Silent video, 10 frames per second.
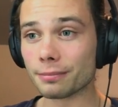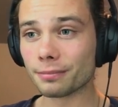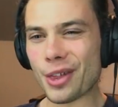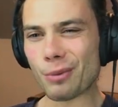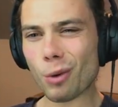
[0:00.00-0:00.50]

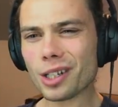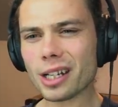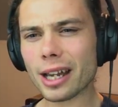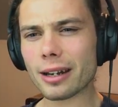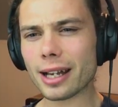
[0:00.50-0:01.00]
But then what to
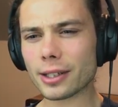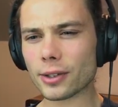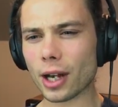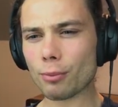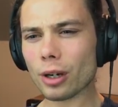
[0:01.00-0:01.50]
get next is
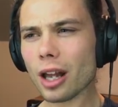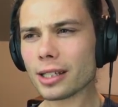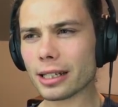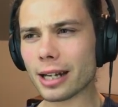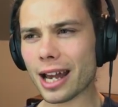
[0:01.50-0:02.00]
I'm
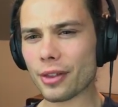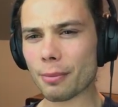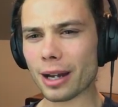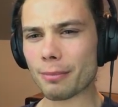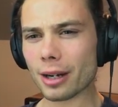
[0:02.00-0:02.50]
realizing now that
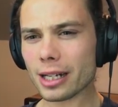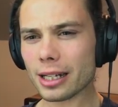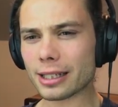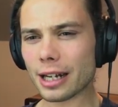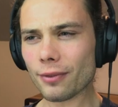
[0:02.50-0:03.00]
my money
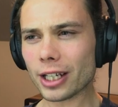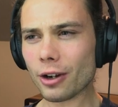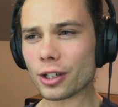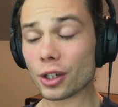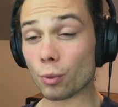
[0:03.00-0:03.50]
is definitely
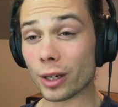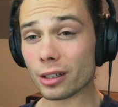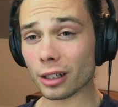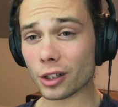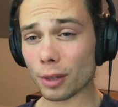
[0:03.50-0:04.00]
going to
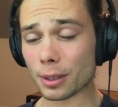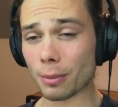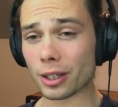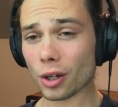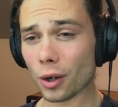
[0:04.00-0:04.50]
dwindle in terms of
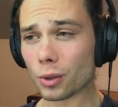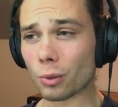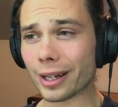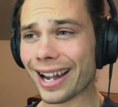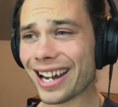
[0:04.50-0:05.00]
my total
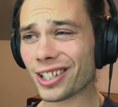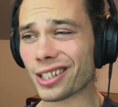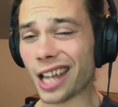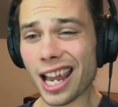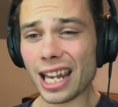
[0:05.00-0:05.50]

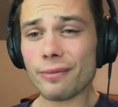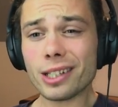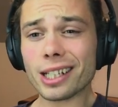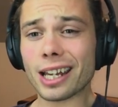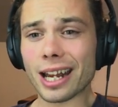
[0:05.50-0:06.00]
cashes. Even
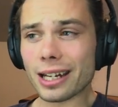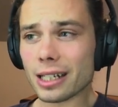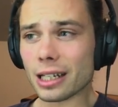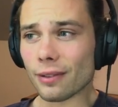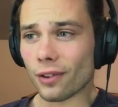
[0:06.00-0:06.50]
to get any
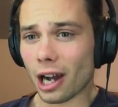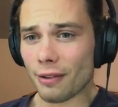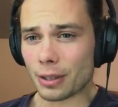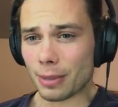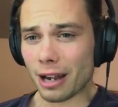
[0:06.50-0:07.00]
tier
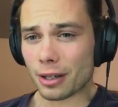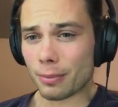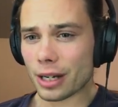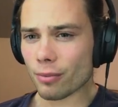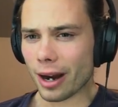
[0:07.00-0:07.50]
5 to be able to
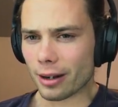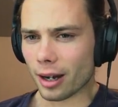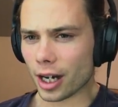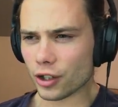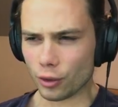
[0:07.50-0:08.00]
beat round
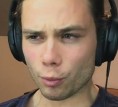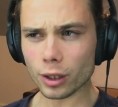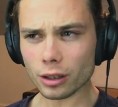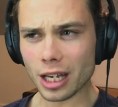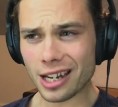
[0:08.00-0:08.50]
100
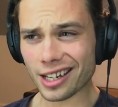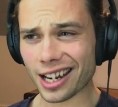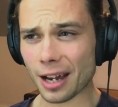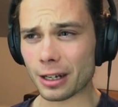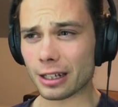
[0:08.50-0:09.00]
will take
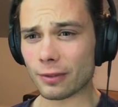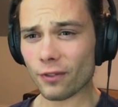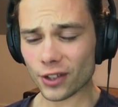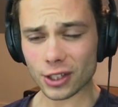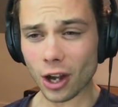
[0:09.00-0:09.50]
out a
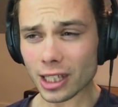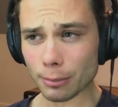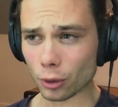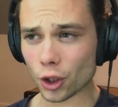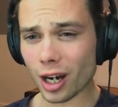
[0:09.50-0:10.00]

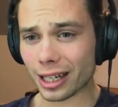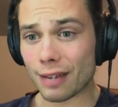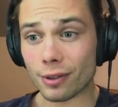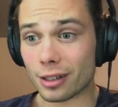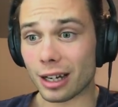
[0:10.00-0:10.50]
sizable chunk,
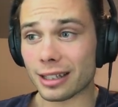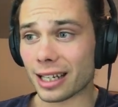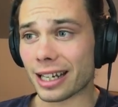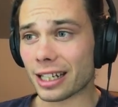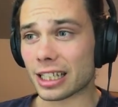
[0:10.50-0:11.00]
even to, let's
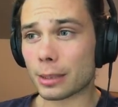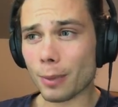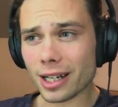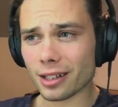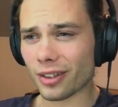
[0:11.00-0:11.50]
say, get a
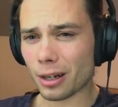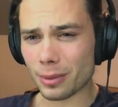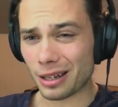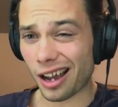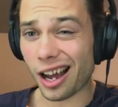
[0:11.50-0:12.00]
Spectre. That'll
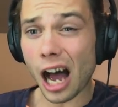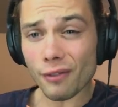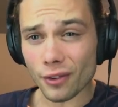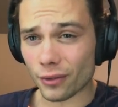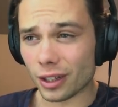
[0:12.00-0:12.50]
be
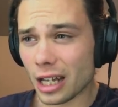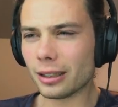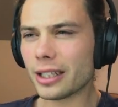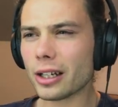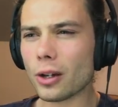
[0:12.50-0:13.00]
half of it,
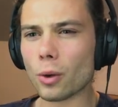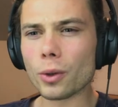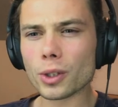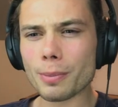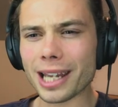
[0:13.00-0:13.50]
let alone
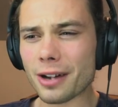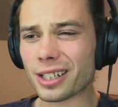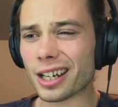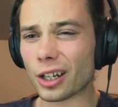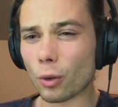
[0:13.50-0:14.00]
also being able to
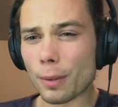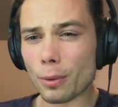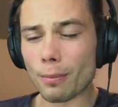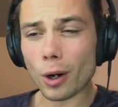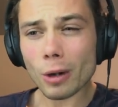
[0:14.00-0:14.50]
get a
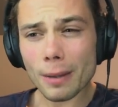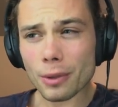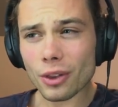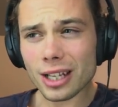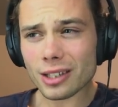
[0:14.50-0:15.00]
Cripple Moab
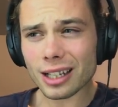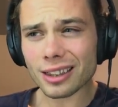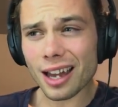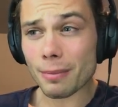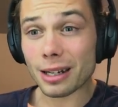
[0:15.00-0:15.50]
and things like
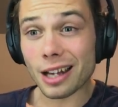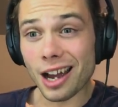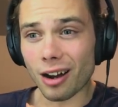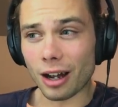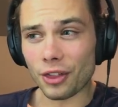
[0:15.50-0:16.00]
that. I mean,
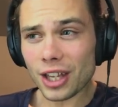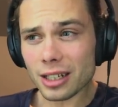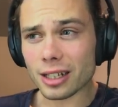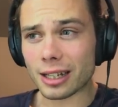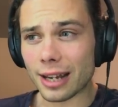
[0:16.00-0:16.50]
I think
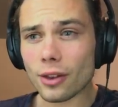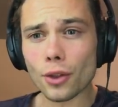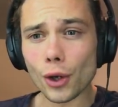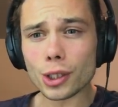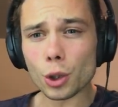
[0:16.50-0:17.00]
together
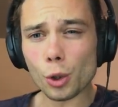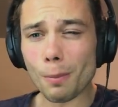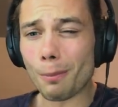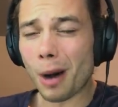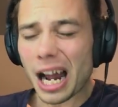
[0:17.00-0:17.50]
those two
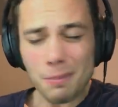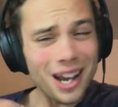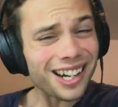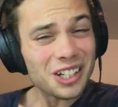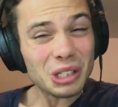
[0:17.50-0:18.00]
might be
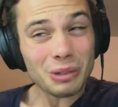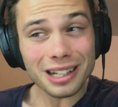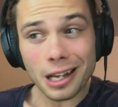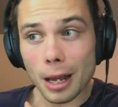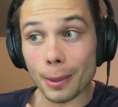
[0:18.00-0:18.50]
able to do it,
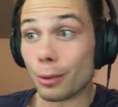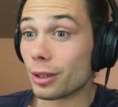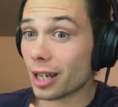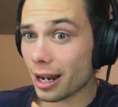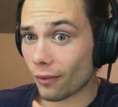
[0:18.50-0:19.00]
but it would
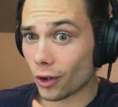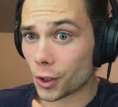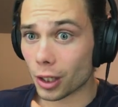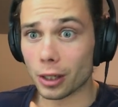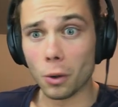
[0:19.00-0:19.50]
take
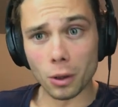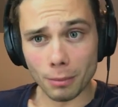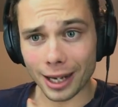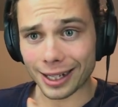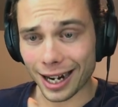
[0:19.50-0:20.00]
virtually all
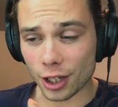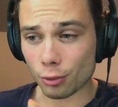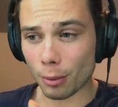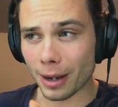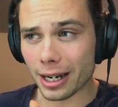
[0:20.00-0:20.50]
my cash
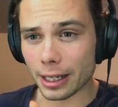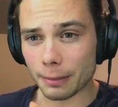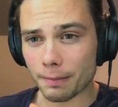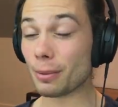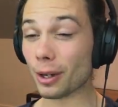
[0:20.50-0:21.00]
remaining.
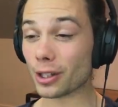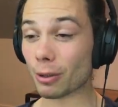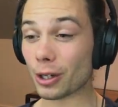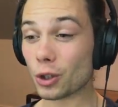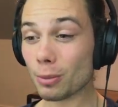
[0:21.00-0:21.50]
To be honest though,
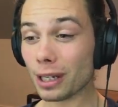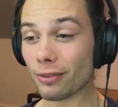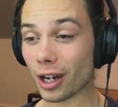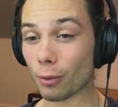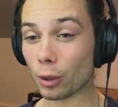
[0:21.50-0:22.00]
I do believe
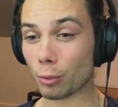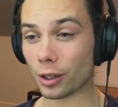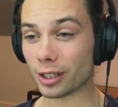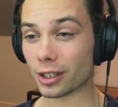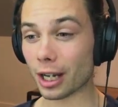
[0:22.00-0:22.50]
that I will
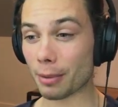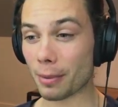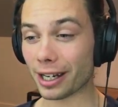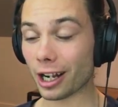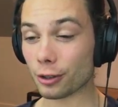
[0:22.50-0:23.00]
want a Sniper
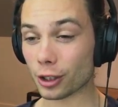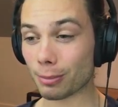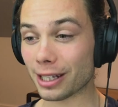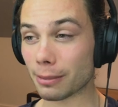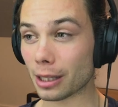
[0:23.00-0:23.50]
Monkey. I'll just
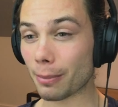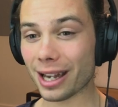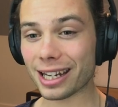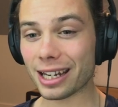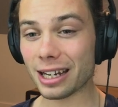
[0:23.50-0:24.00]
place him at the
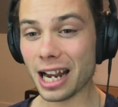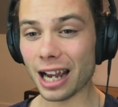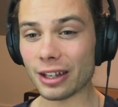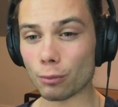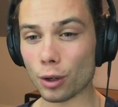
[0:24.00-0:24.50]
back here
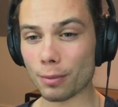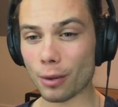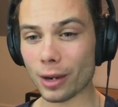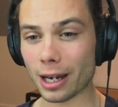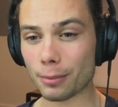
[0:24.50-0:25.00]
and then work my
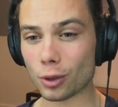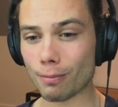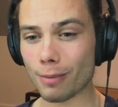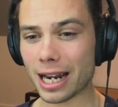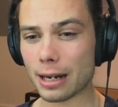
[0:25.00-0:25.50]
way up to
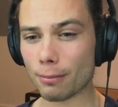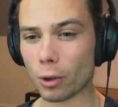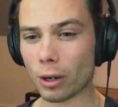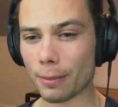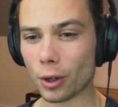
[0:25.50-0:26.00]
main
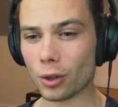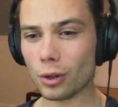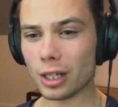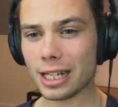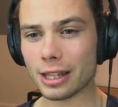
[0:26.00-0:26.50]
Moab
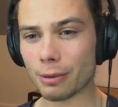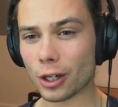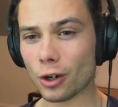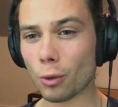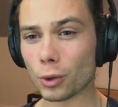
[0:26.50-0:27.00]
early. There we
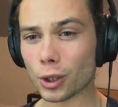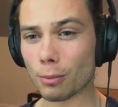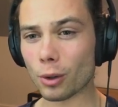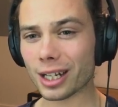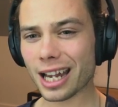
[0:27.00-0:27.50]
go. Also
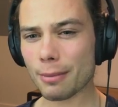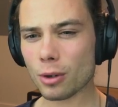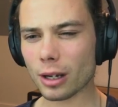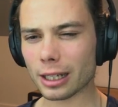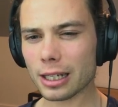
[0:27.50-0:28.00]
more camo,
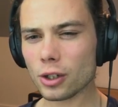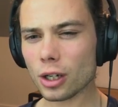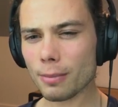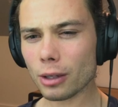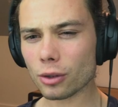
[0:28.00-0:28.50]
and I guess you
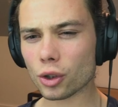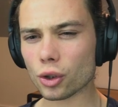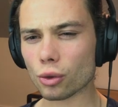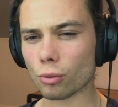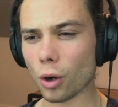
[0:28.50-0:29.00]
can be on
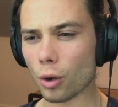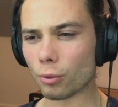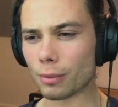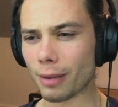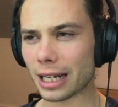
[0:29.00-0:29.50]
strong
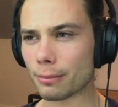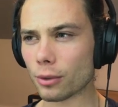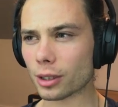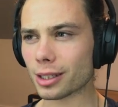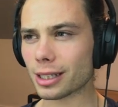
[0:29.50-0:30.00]
would make
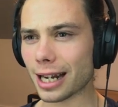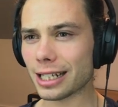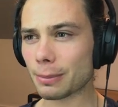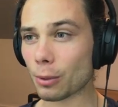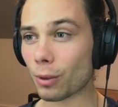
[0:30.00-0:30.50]
more
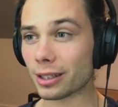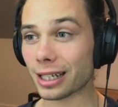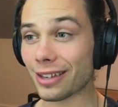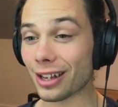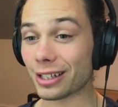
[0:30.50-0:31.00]
sense, but once
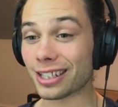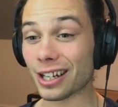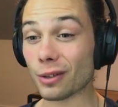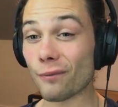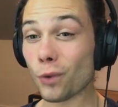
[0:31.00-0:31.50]
again, that is down
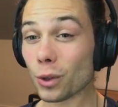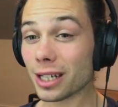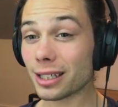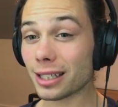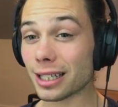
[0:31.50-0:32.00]
to
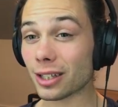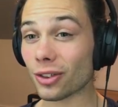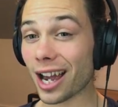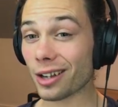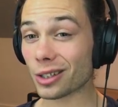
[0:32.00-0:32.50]

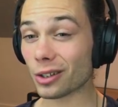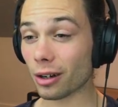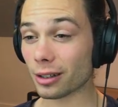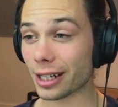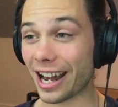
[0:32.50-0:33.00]

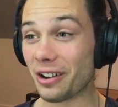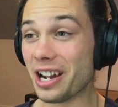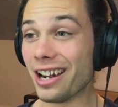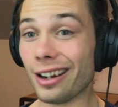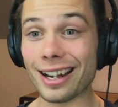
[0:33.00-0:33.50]
$46,000 now.
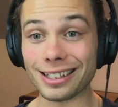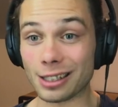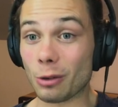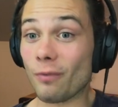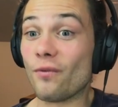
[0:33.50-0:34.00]
It's
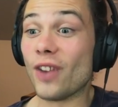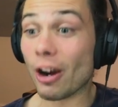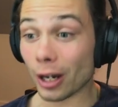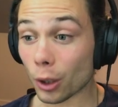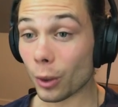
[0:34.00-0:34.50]

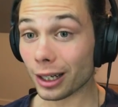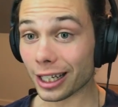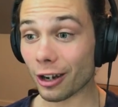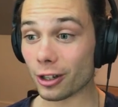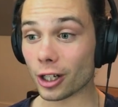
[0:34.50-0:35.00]
very quickly
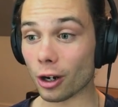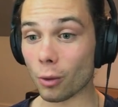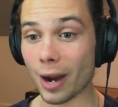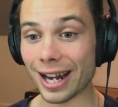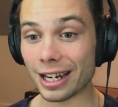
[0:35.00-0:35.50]
going to go
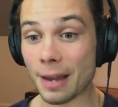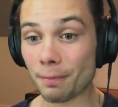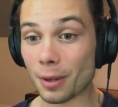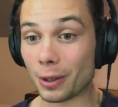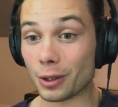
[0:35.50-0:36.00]
away,
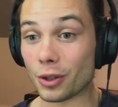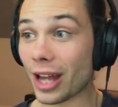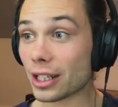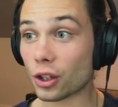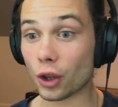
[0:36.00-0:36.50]
because
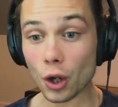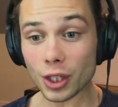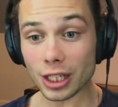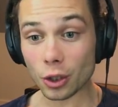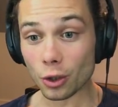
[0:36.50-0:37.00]
that's
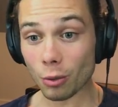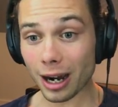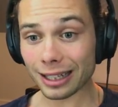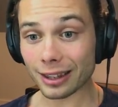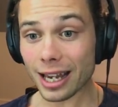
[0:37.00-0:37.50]
32
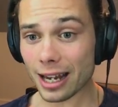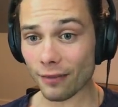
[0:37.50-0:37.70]
right there.